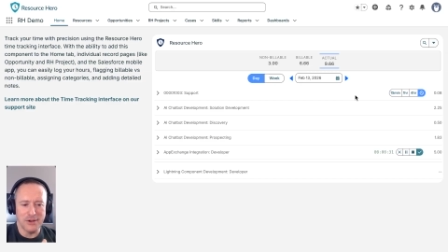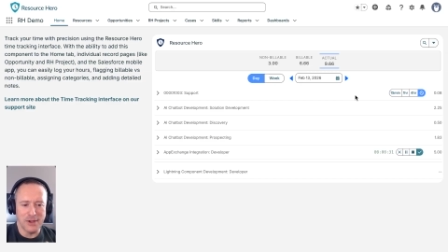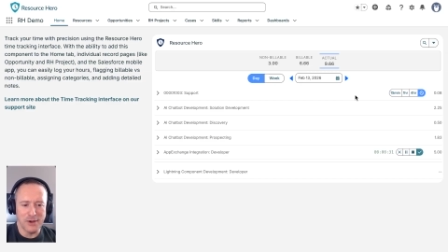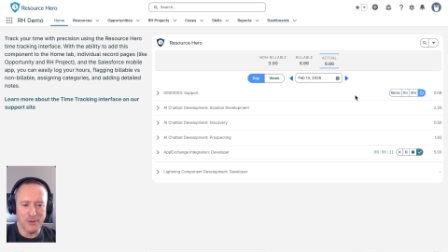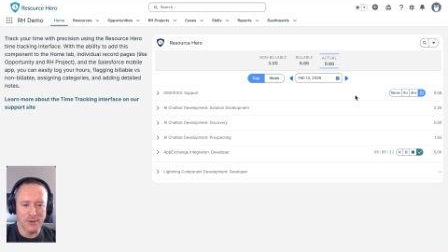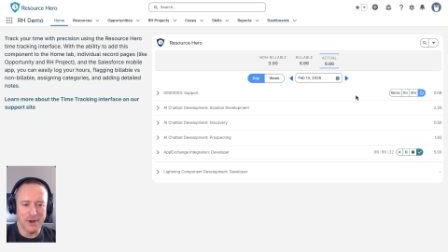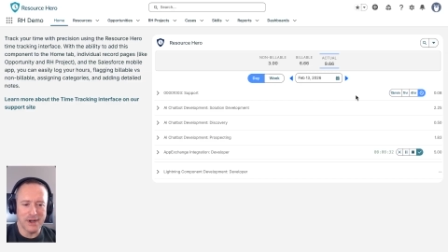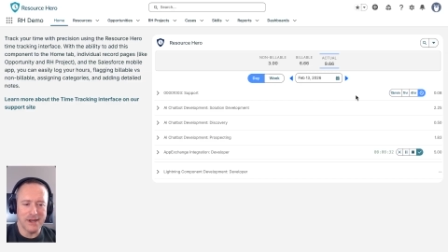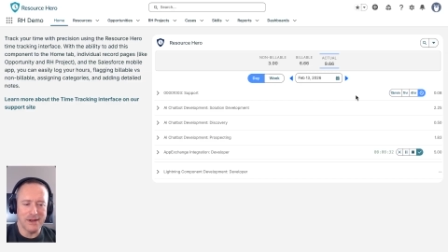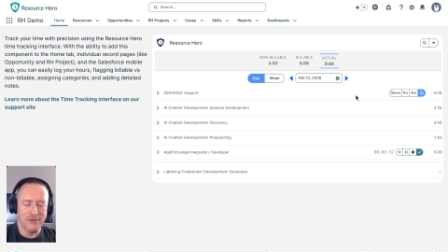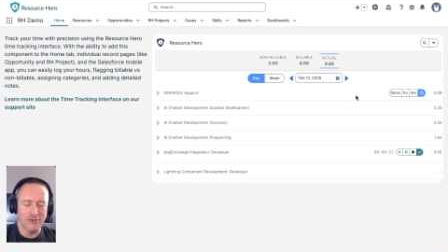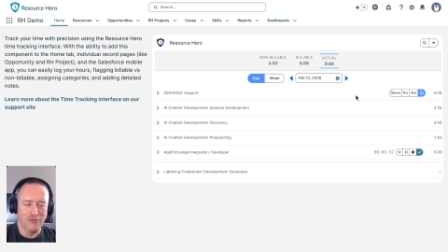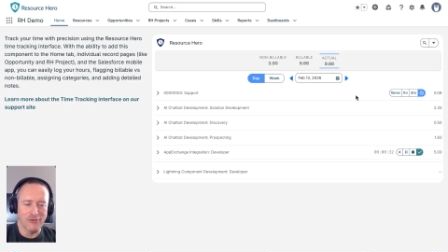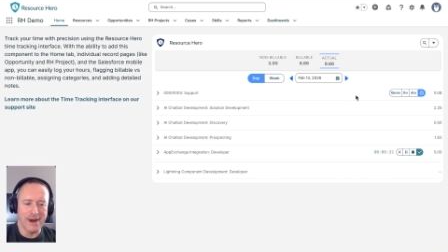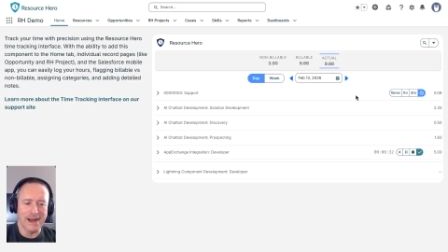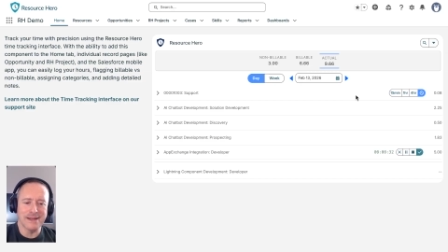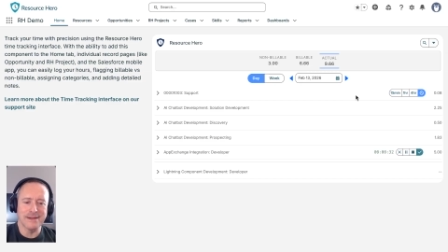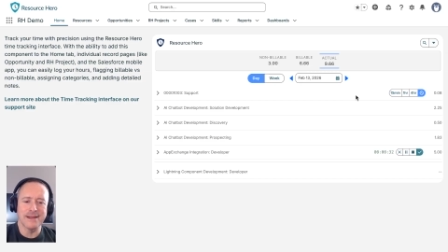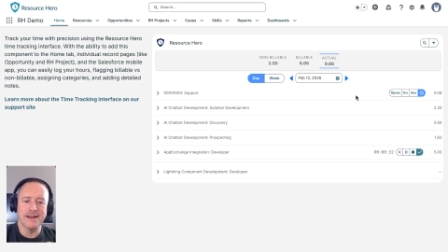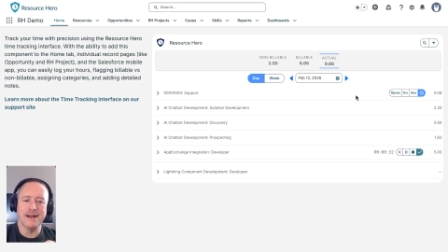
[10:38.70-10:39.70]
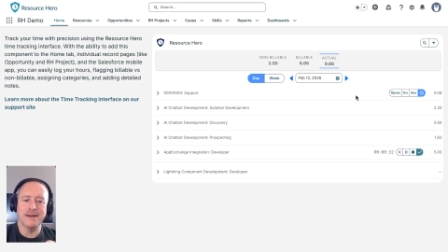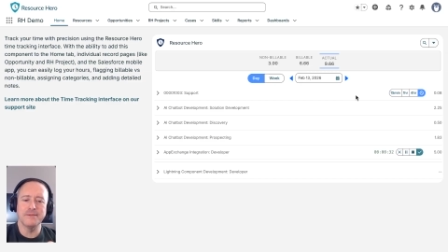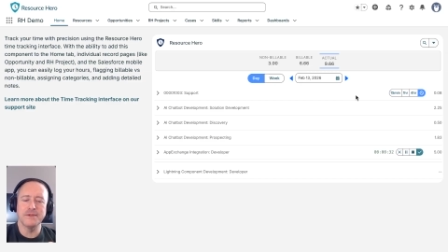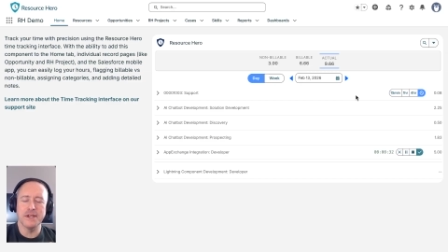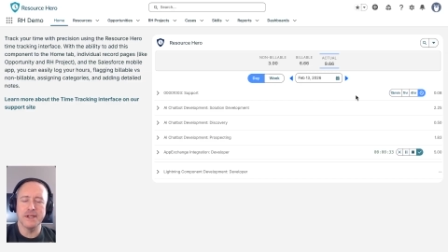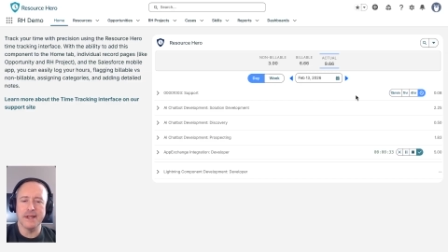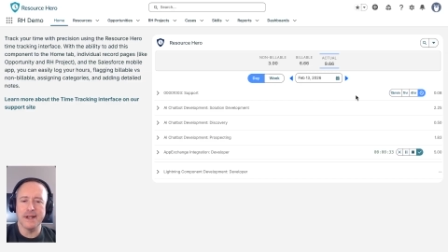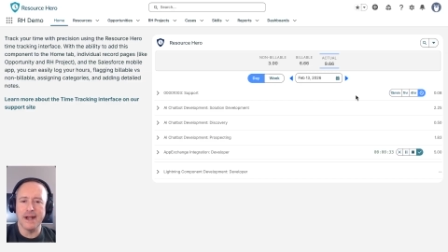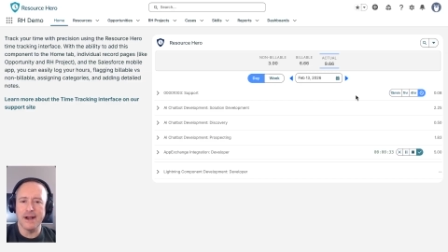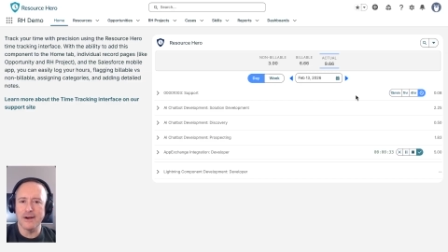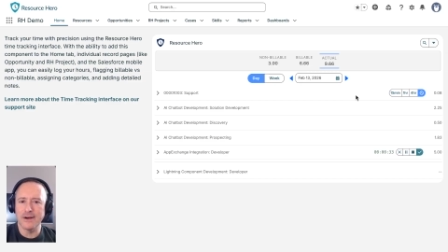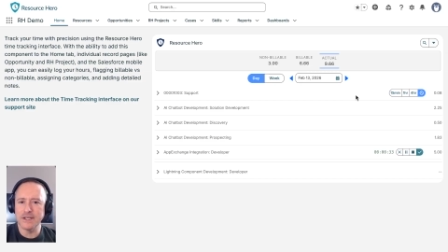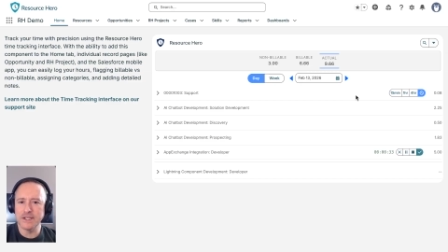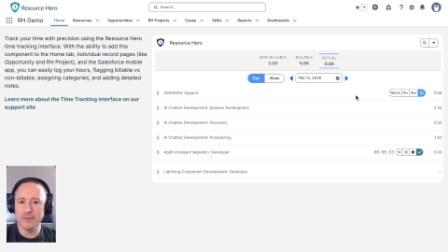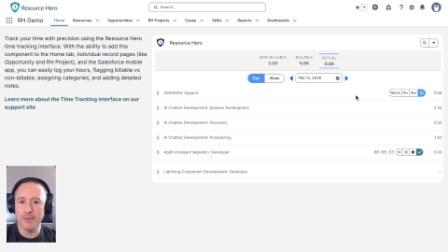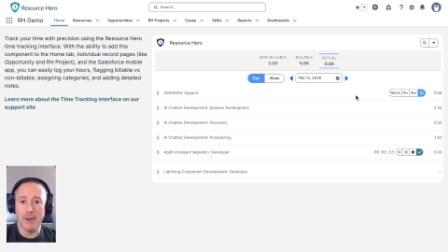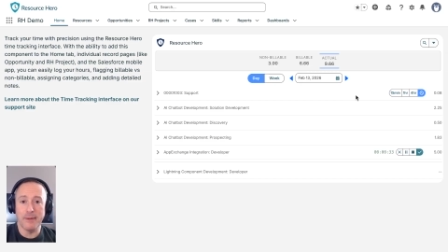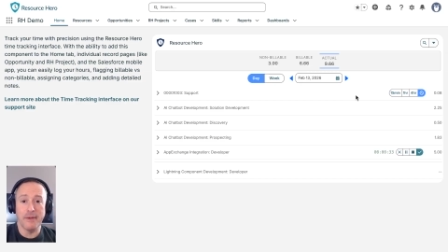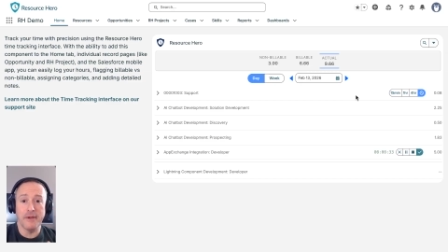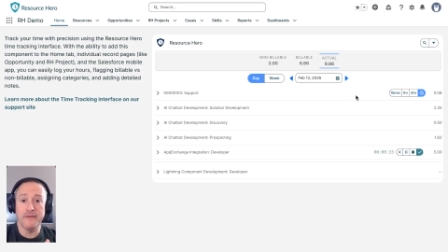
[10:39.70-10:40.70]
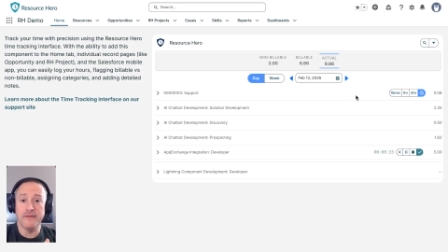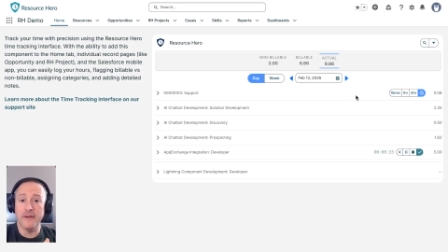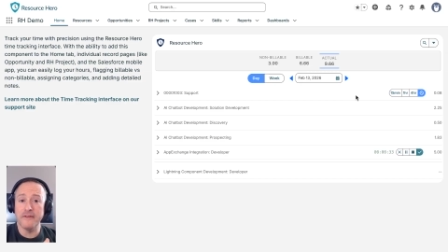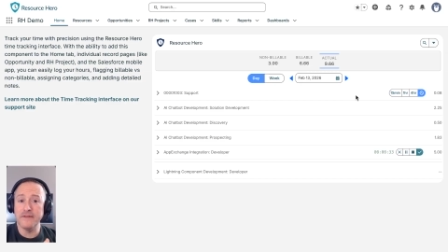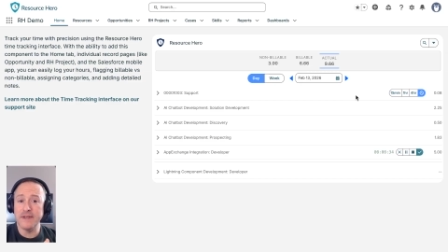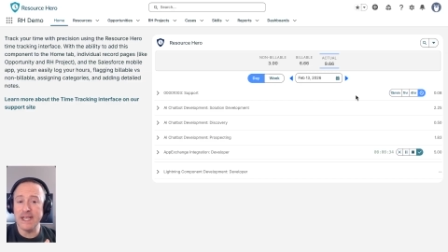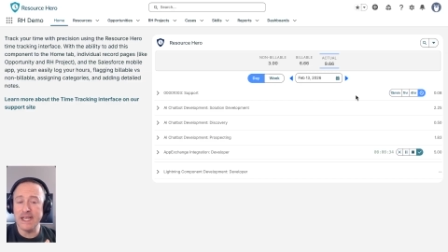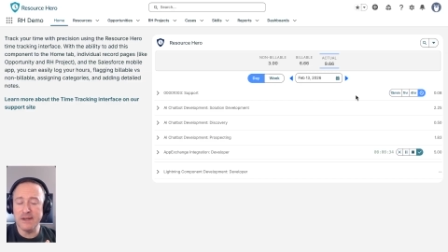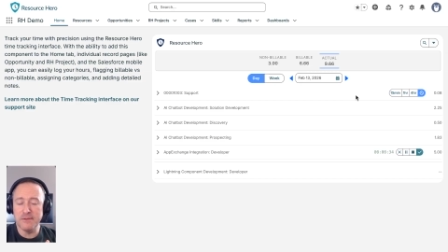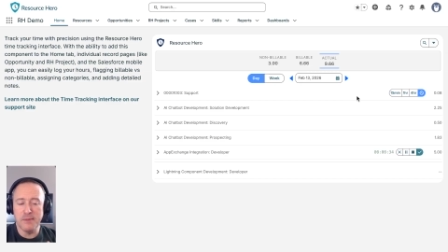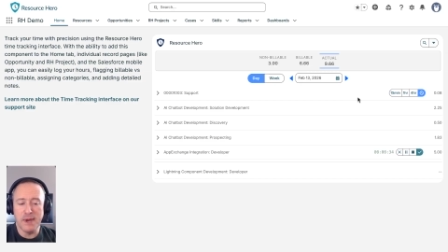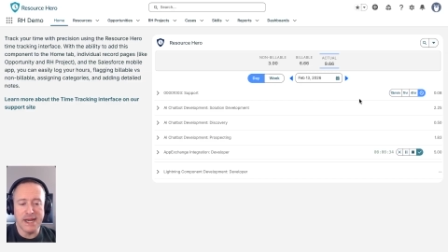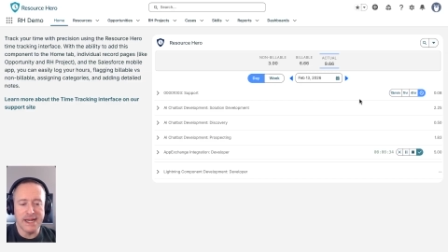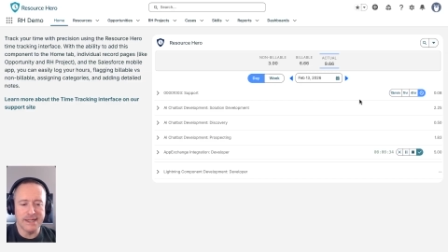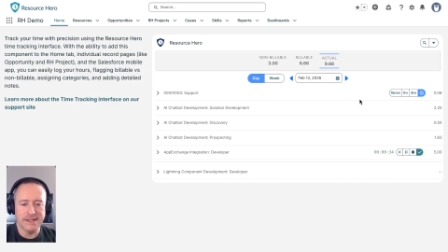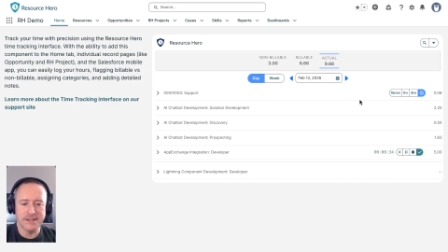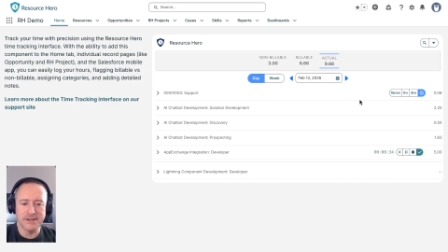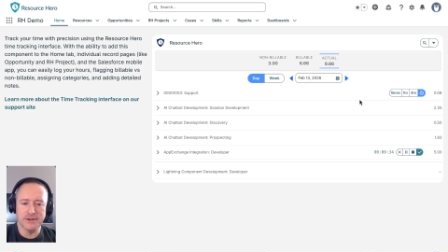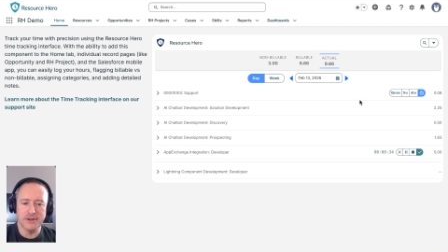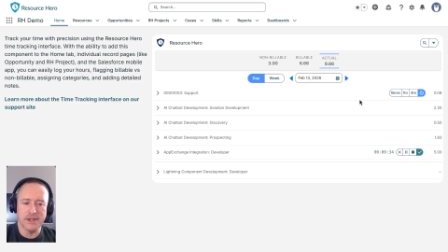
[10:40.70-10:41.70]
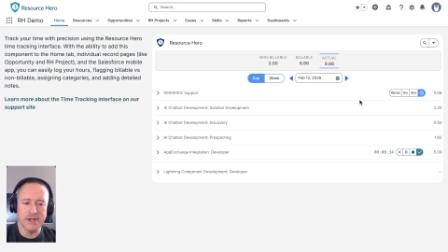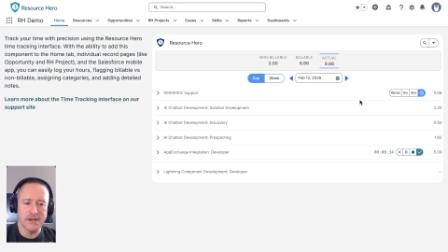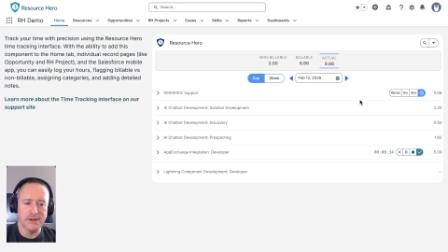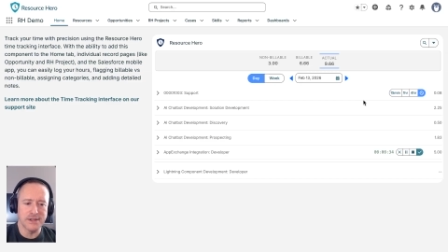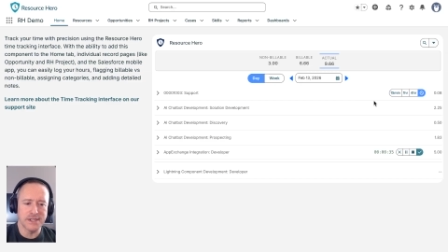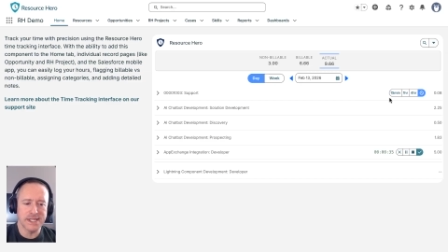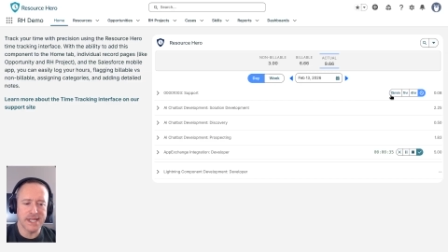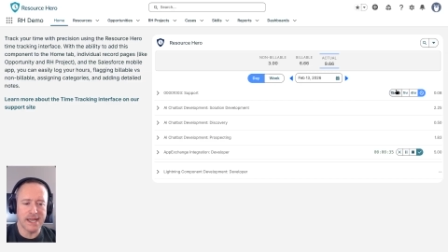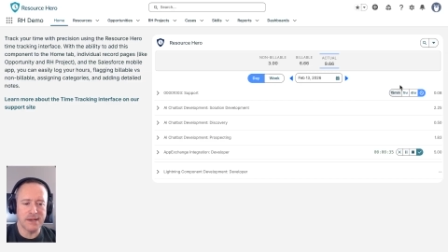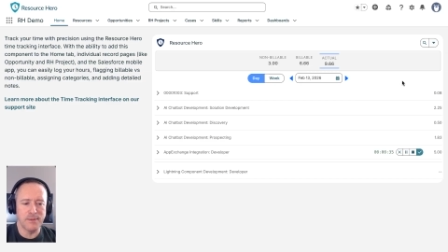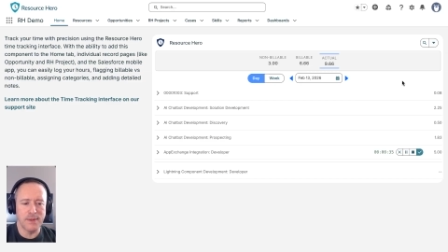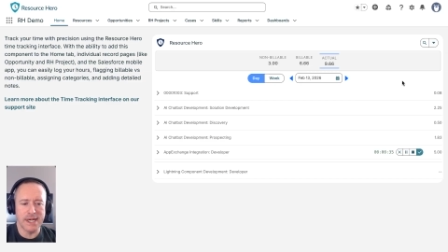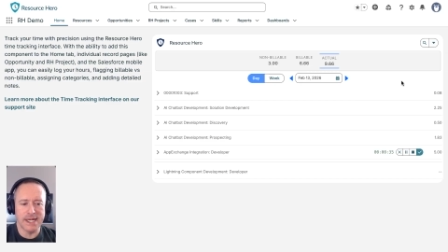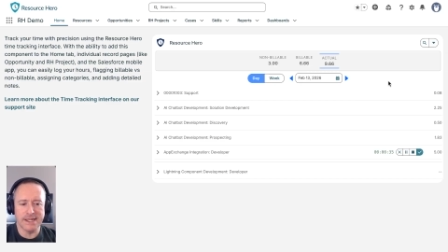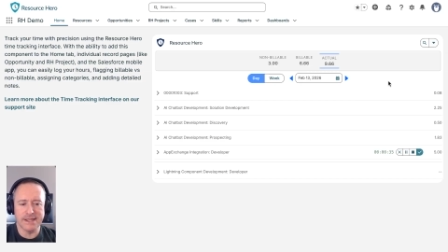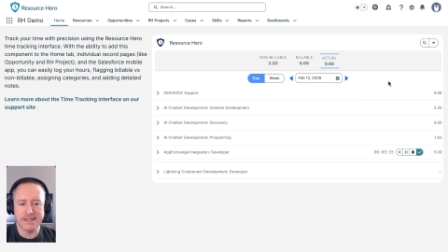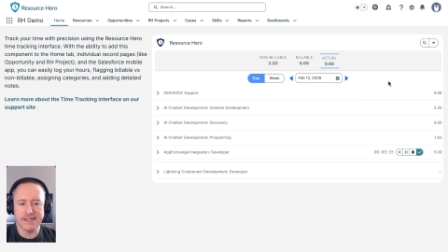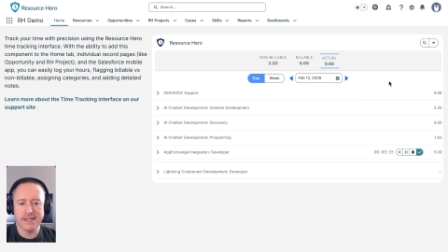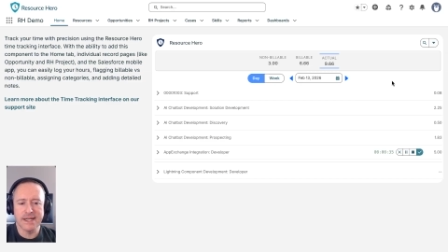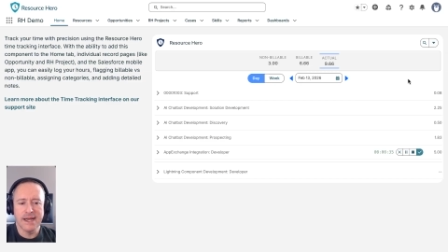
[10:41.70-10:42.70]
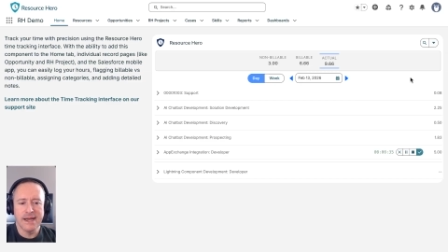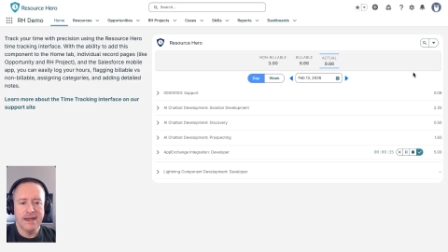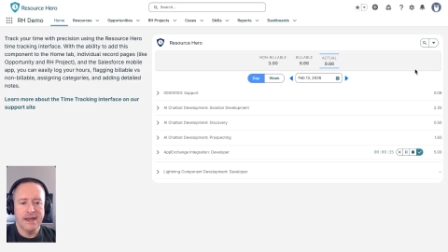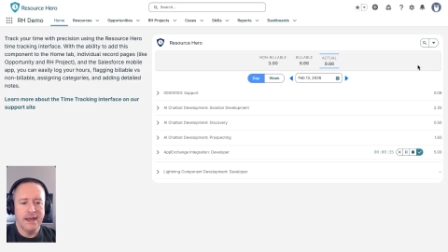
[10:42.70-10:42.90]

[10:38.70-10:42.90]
want to round it up to the nearest maybe 15 minutes or the nearest 10 minutes.